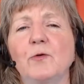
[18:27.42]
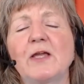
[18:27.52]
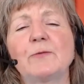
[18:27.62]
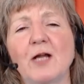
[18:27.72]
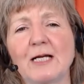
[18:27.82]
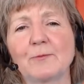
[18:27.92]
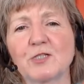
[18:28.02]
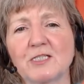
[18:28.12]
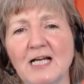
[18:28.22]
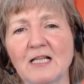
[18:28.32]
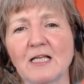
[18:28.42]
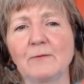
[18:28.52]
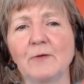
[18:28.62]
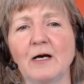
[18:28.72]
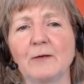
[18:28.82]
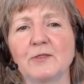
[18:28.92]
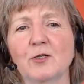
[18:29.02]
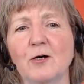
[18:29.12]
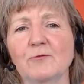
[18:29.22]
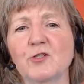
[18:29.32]
w- they were able to tell him uh,
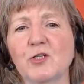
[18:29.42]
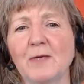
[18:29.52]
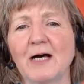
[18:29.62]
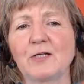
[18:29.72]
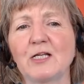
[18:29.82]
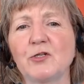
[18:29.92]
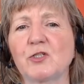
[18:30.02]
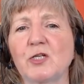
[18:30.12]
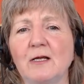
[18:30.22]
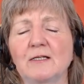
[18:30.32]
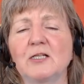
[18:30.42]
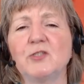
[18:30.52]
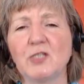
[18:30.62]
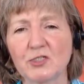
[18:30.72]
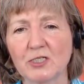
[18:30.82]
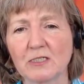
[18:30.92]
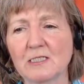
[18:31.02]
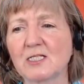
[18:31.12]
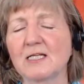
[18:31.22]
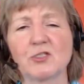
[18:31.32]
the congress about his
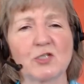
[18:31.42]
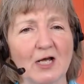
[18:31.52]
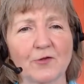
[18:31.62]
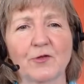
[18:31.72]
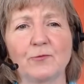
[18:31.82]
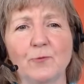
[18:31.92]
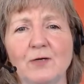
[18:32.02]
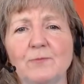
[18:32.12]
conditions his health and